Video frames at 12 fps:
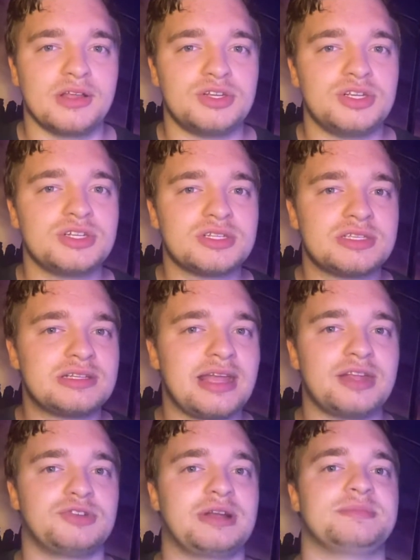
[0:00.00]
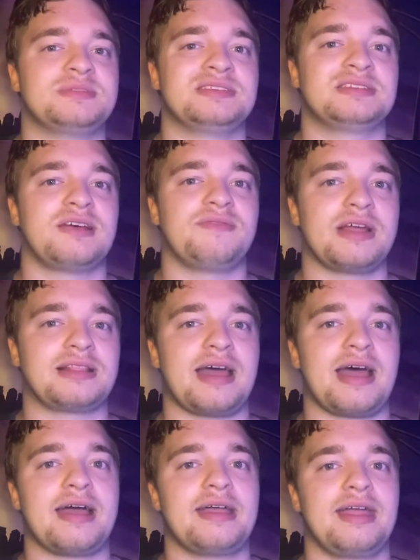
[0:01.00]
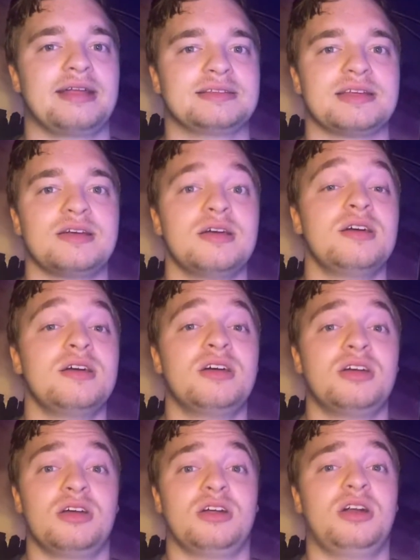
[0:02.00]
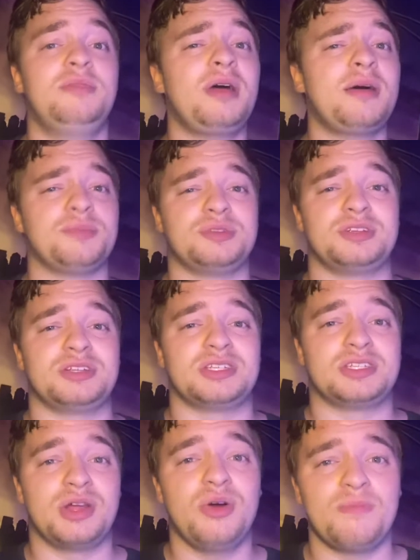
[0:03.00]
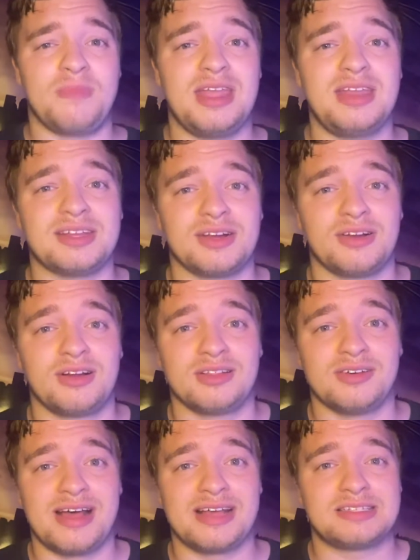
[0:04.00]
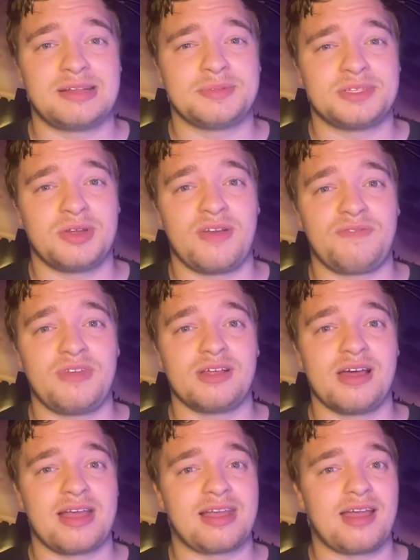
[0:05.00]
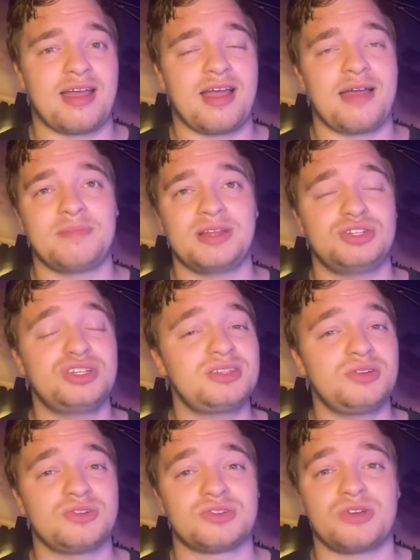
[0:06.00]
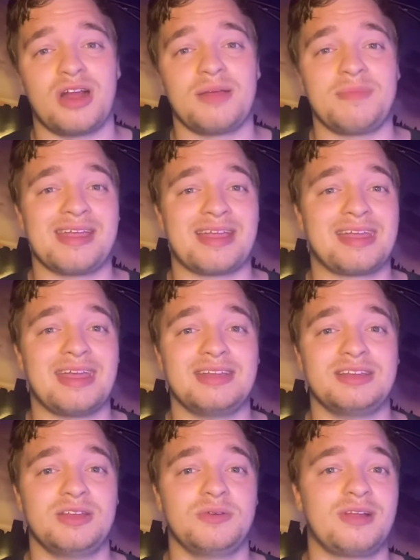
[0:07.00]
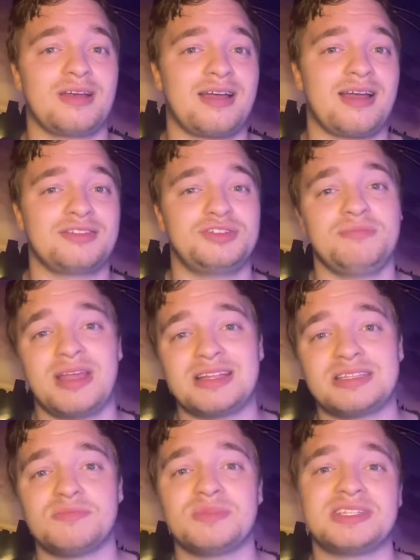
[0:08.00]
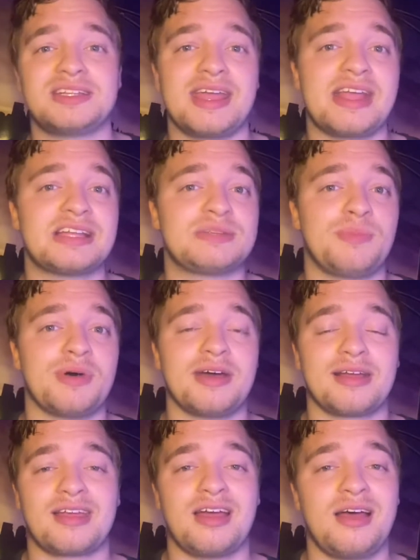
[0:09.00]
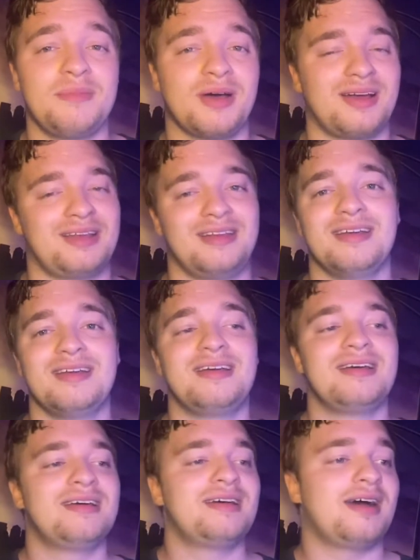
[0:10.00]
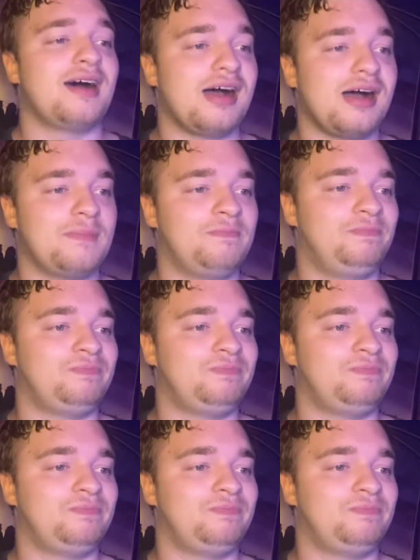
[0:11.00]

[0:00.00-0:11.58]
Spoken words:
She just daydreams and stuff like that. And her mom was just so mean to her in the last episode. I feel like, I mean, she's just trying to be a kid, dude. She made some mistakes, but come on.